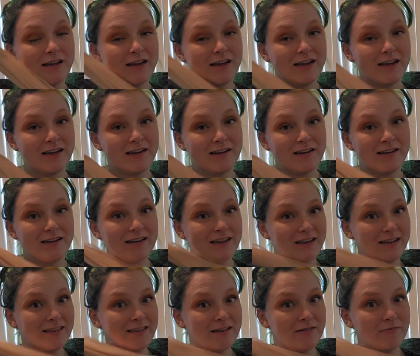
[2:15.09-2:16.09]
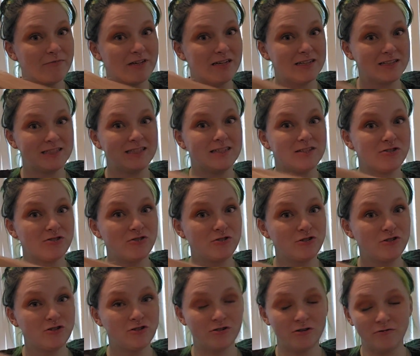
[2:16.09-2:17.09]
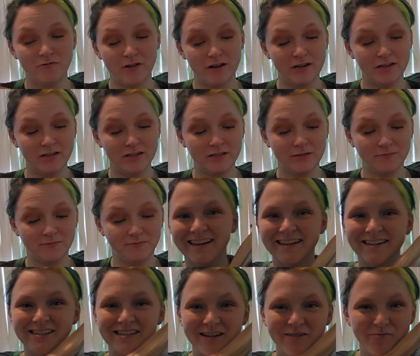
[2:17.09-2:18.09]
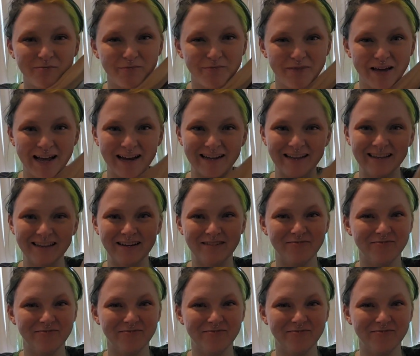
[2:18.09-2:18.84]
and get them because these are so nice. I can't stop petting